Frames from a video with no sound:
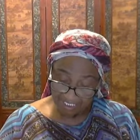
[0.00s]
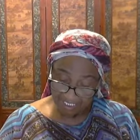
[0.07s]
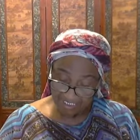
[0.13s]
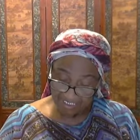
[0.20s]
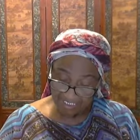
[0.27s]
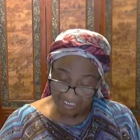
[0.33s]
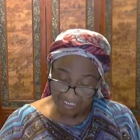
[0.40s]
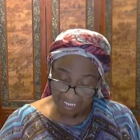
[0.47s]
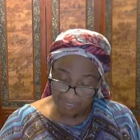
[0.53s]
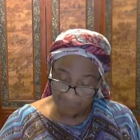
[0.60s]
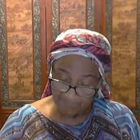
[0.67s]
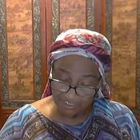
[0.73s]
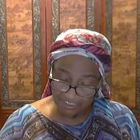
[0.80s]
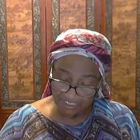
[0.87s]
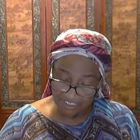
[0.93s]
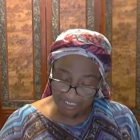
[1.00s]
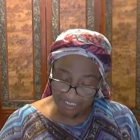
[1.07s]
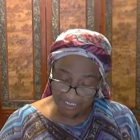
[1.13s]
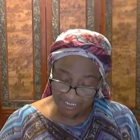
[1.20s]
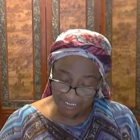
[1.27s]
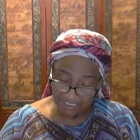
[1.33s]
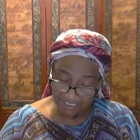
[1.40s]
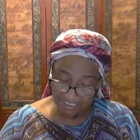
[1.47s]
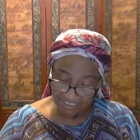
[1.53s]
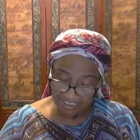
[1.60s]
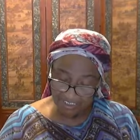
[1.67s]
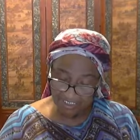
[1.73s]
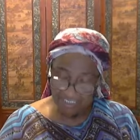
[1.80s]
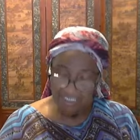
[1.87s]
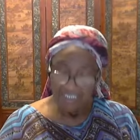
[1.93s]
the lepers are clean,
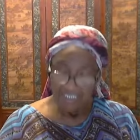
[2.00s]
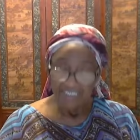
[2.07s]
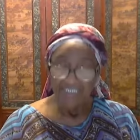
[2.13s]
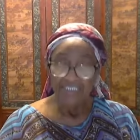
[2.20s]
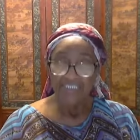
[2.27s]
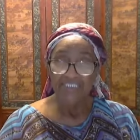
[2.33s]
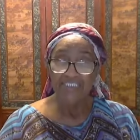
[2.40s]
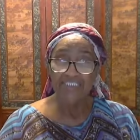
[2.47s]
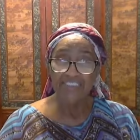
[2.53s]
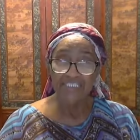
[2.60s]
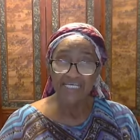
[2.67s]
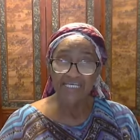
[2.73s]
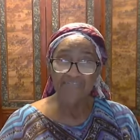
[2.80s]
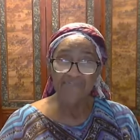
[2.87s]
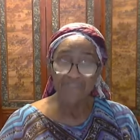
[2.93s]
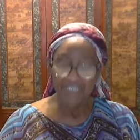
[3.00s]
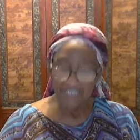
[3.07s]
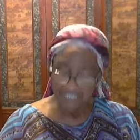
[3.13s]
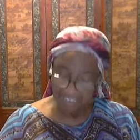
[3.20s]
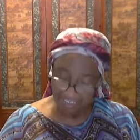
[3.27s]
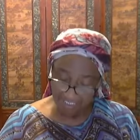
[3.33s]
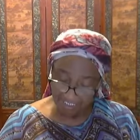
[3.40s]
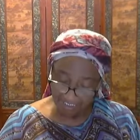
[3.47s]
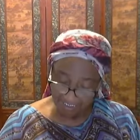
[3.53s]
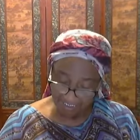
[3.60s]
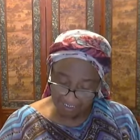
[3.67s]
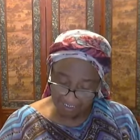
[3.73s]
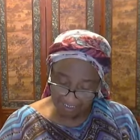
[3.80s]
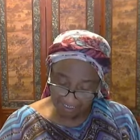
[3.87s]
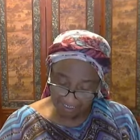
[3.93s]
the deaf hear,
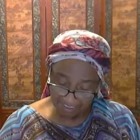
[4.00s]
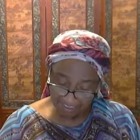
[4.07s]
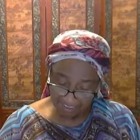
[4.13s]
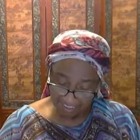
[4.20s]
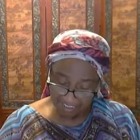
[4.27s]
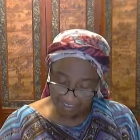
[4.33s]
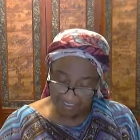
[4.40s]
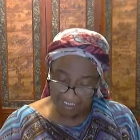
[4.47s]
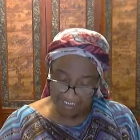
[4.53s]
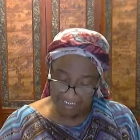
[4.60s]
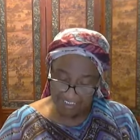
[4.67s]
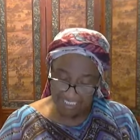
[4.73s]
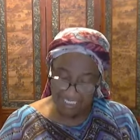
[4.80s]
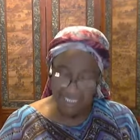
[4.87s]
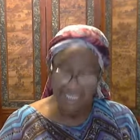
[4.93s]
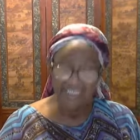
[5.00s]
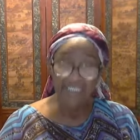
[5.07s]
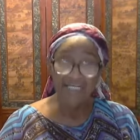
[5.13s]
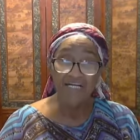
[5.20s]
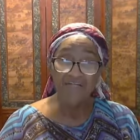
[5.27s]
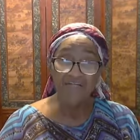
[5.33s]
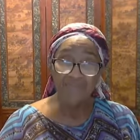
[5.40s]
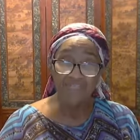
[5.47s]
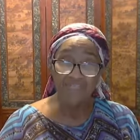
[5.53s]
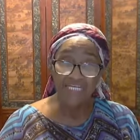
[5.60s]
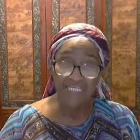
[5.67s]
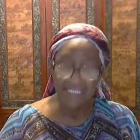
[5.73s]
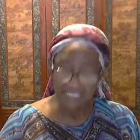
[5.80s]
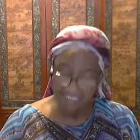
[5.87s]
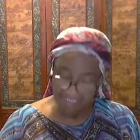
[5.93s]
the dead are
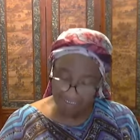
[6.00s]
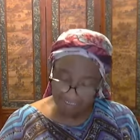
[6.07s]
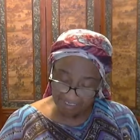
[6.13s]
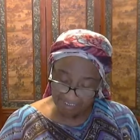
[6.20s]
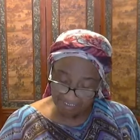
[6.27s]
raised,